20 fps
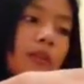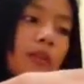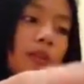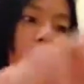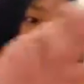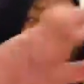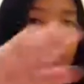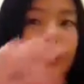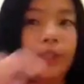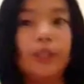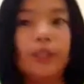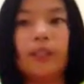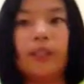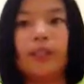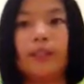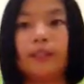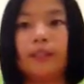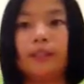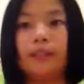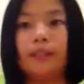So when you're
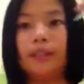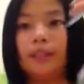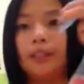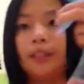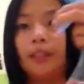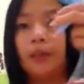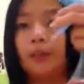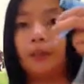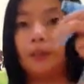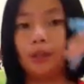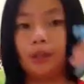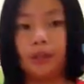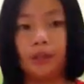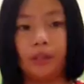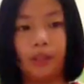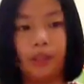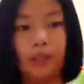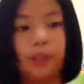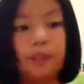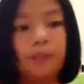done, take your
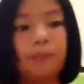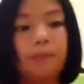water,